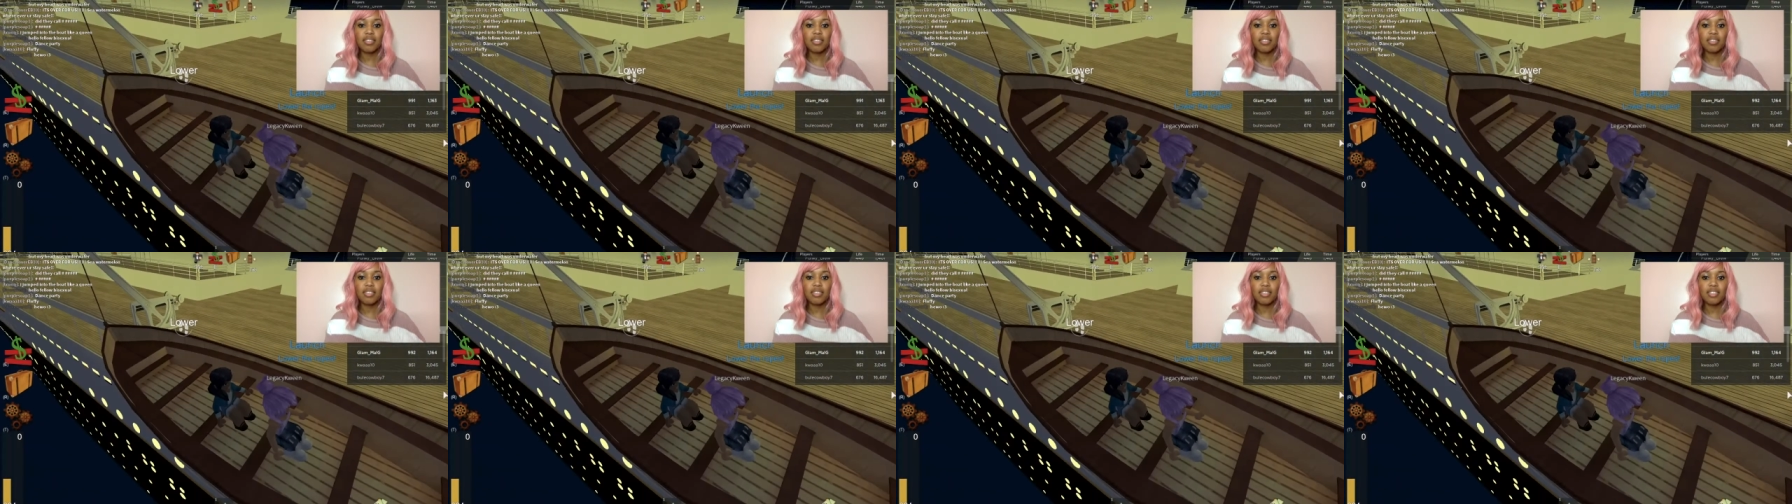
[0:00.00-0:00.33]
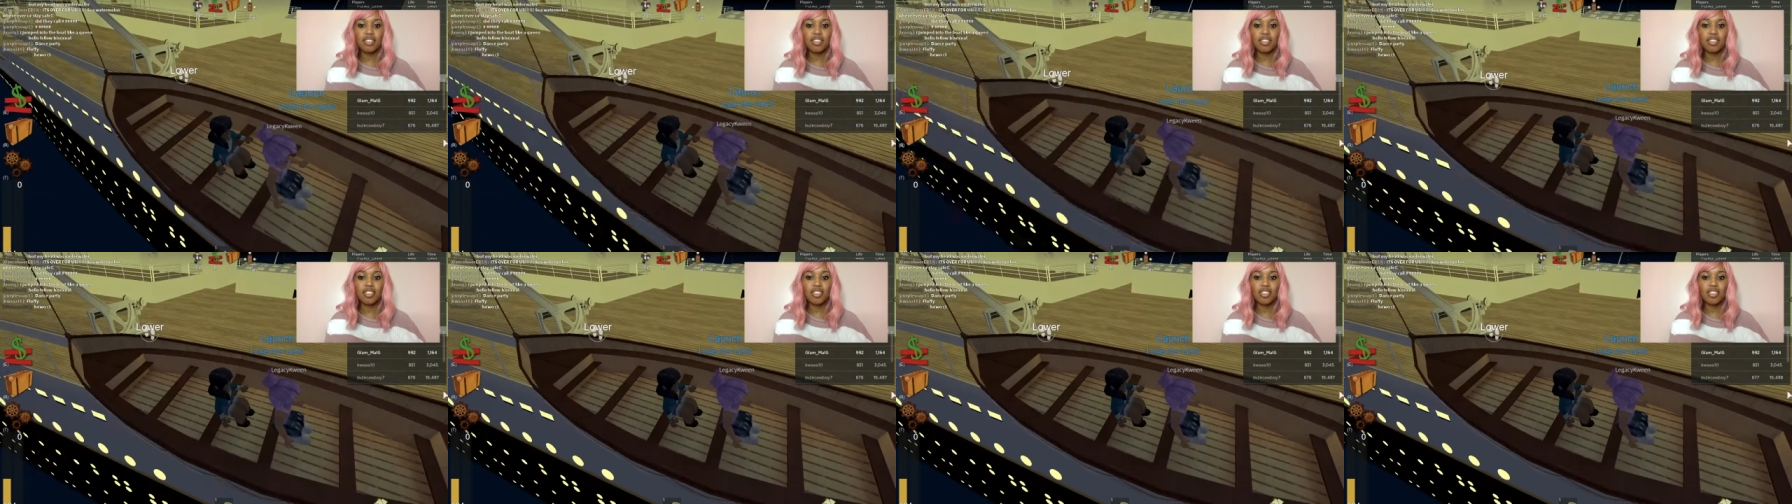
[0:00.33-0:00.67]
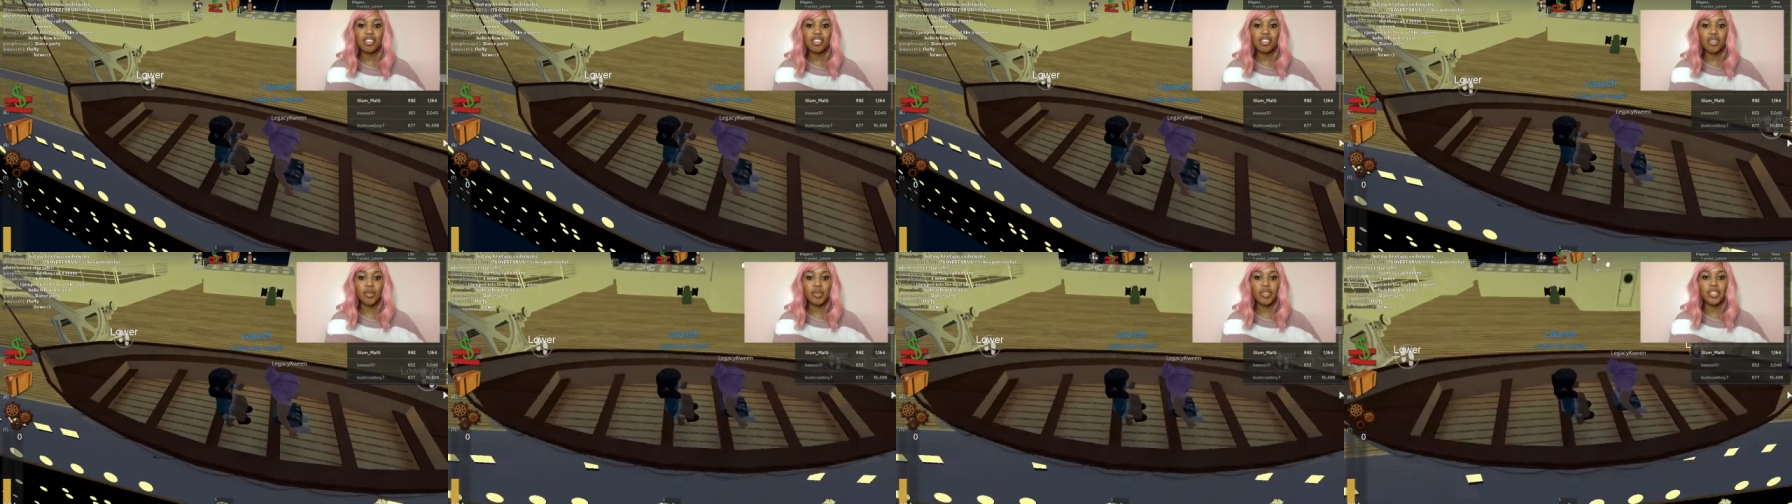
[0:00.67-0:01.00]
No,
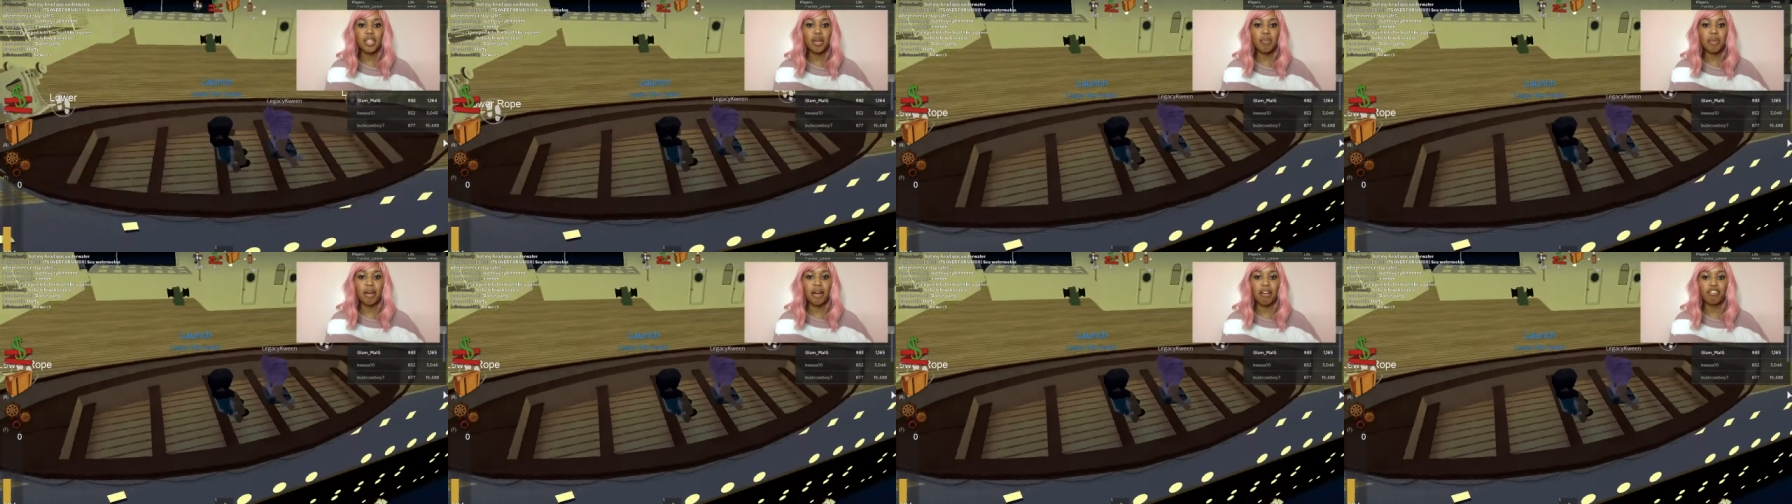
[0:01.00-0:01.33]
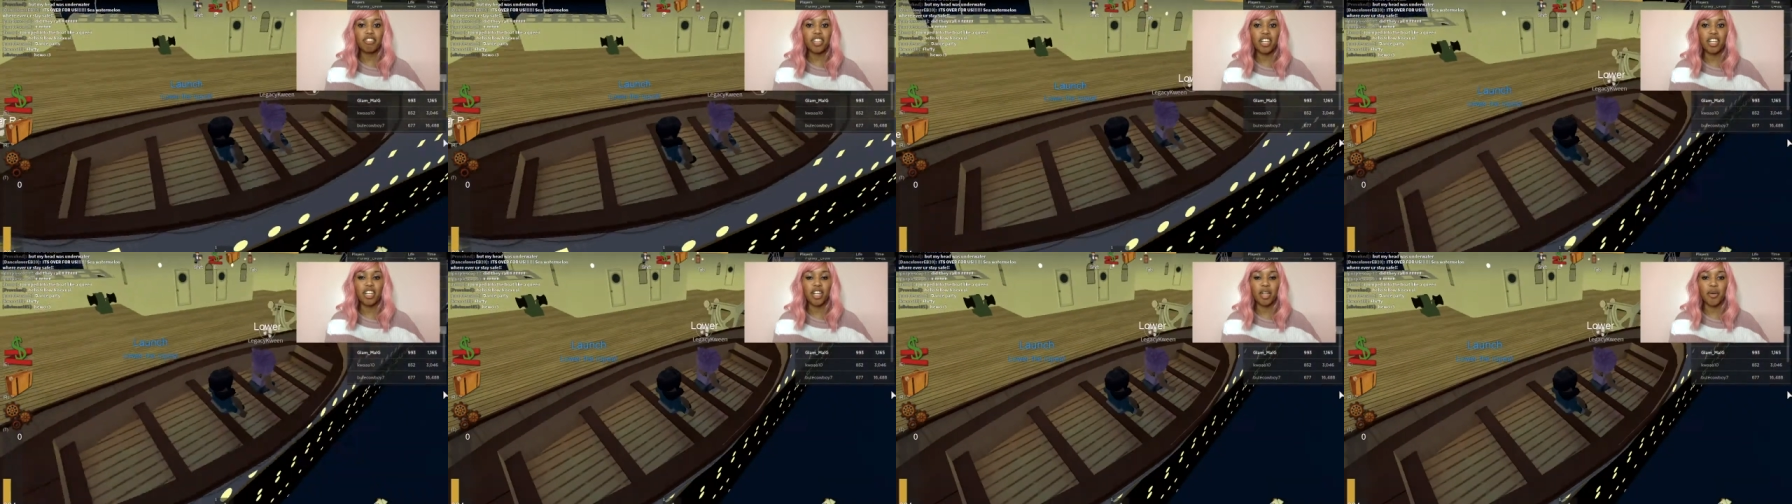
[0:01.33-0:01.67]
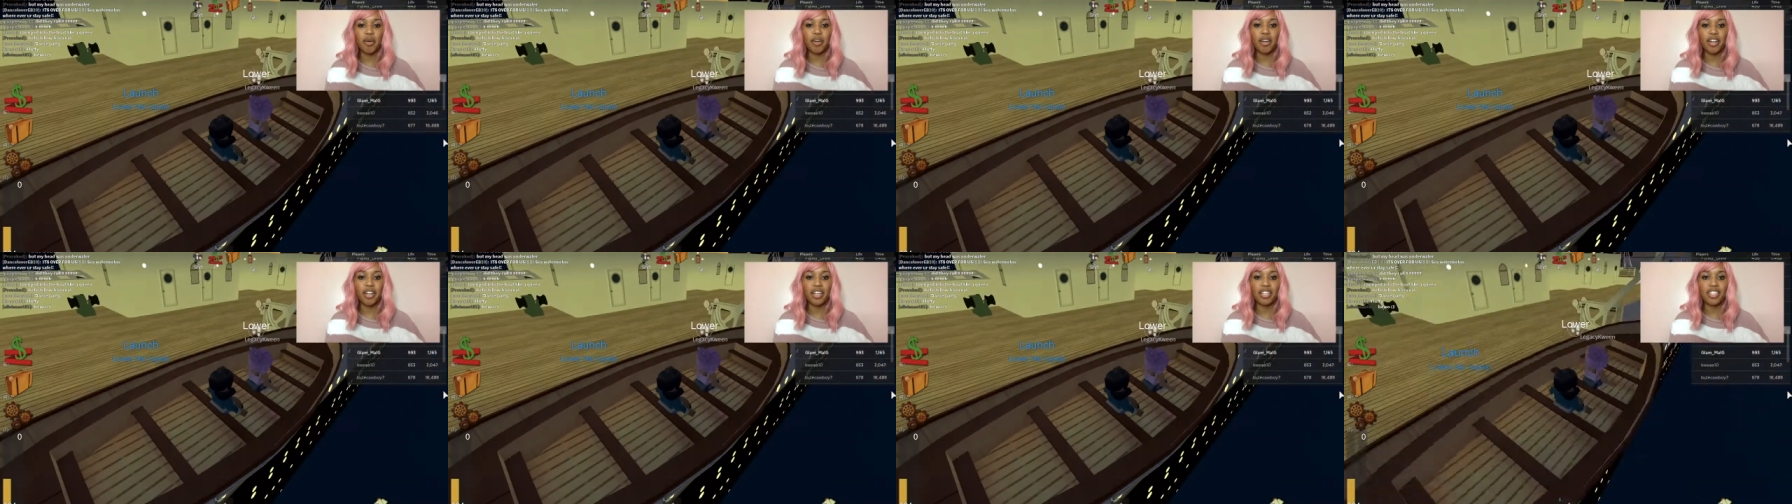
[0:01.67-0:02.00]
it's Should we jump out and to
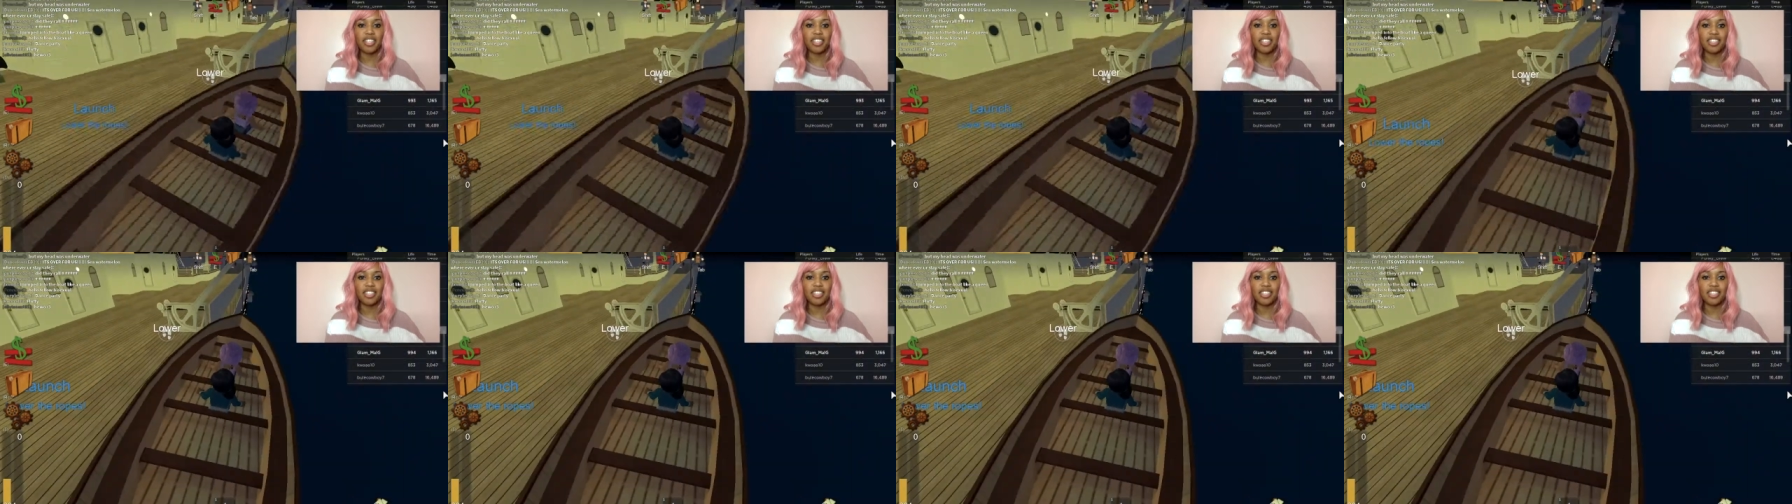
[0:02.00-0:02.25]
lower it, Alicia?